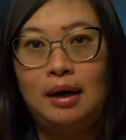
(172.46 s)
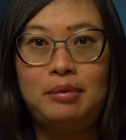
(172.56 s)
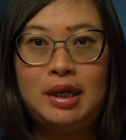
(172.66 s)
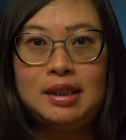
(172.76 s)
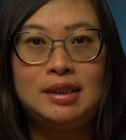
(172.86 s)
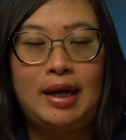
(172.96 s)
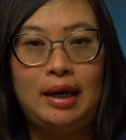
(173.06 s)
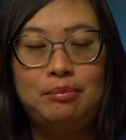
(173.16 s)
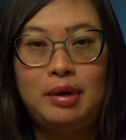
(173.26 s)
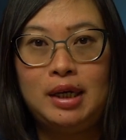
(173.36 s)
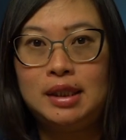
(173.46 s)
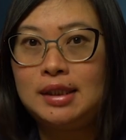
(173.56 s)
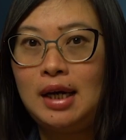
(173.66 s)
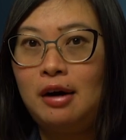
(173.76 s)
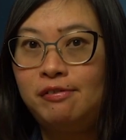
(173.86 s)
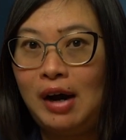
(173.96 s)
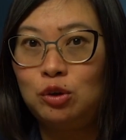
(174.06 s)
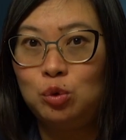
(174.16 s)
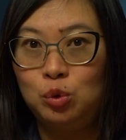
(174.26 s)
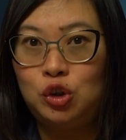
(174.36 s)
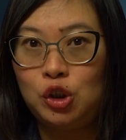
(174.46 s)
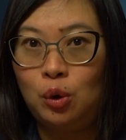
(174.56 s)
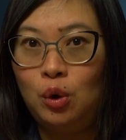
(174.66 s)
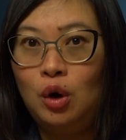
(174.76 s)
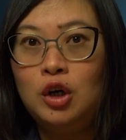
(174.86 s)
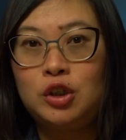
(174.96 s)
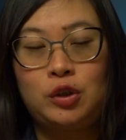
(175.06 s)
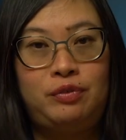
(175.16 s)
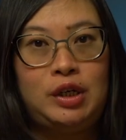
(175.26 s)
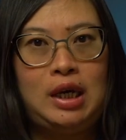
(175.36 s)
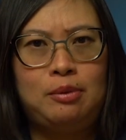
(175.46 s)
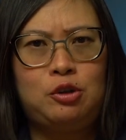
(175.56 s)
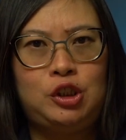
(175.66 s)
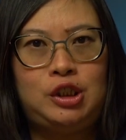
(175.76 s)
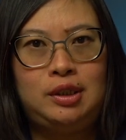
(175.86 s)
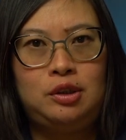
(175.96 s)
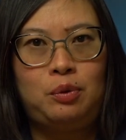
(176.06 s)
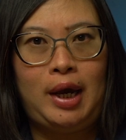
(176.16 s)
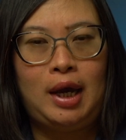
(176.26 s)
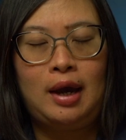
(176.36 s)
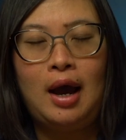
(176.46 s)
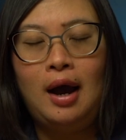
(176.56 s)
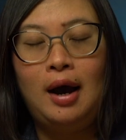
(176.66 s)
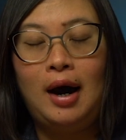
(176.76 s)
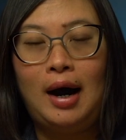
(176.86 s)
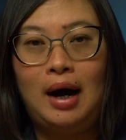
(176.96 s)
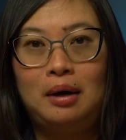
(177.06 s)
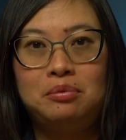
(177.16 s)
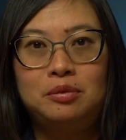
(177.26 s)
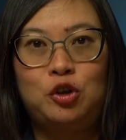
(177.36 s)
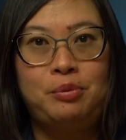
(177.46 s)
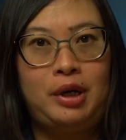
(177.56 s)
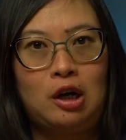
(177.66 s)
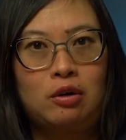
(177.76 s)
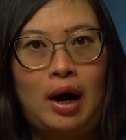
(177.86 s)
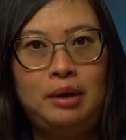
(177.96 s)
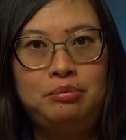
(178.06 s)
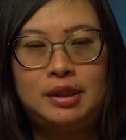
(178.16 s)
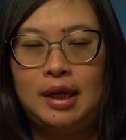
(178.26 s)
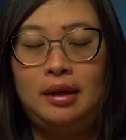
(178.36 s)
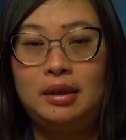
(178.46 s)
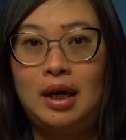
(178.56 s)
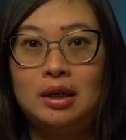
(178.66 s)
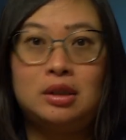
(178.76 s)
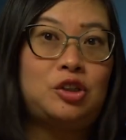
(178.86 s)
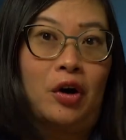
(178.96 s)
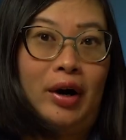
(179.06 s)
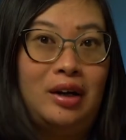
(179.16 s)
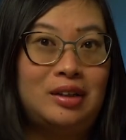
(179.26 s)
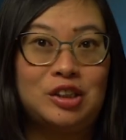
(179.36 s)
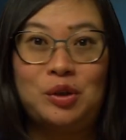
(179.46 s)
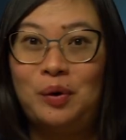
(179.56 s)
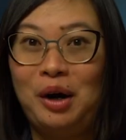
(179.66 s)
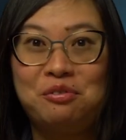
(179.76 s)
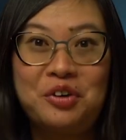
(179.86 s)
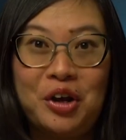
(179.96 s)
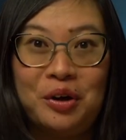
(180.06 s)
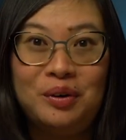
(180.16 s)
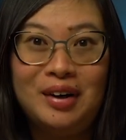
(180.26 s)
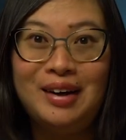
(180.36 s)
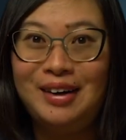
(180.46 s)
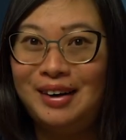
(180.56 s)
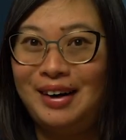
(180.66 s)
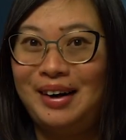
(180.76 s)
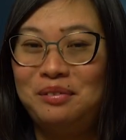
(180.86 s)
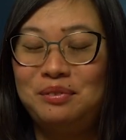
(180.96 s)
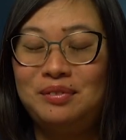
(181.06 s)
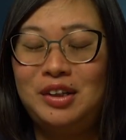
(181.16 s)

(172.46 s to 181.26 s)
his name is Fan Wu Jiu. So if you keep continuing committing crimes, then sorry, there's no help for you. It